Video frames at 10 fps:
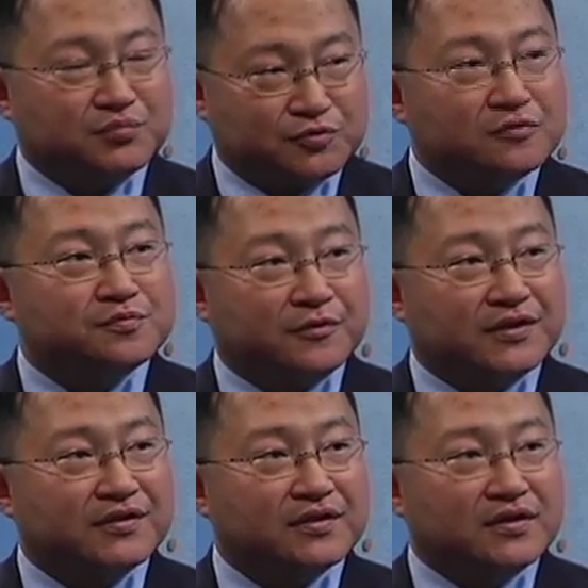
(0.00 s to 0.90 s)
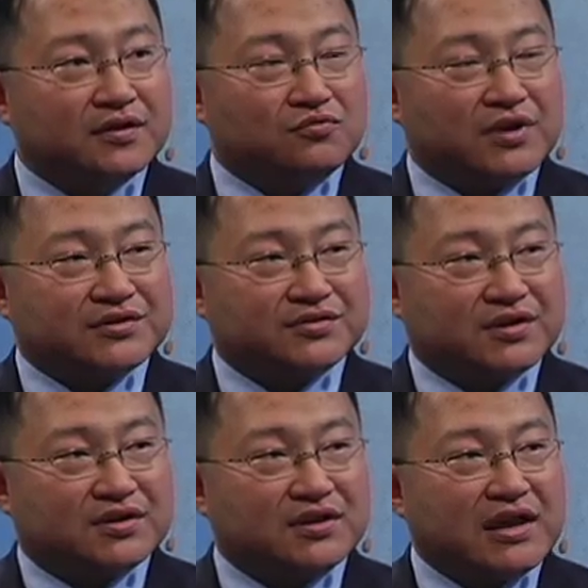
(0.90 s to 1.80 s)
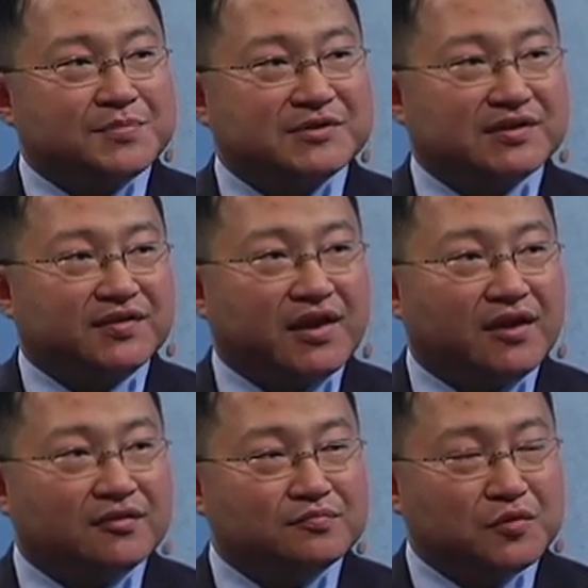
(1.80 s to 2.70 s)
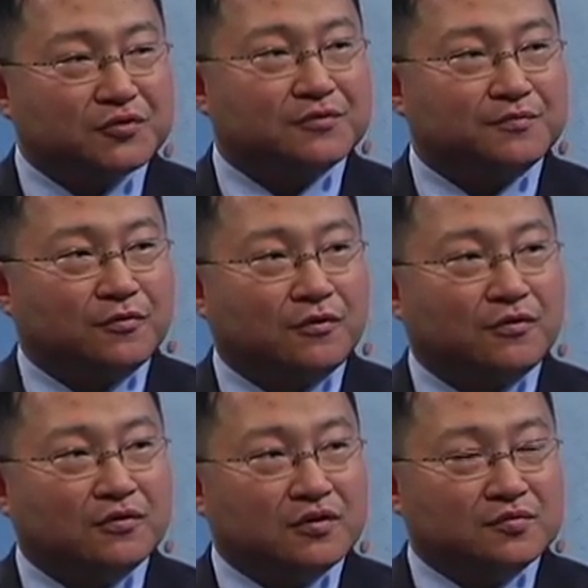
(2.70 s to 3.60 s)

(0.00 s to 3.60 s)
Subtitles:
blueprint, we're actually collapsing down multiple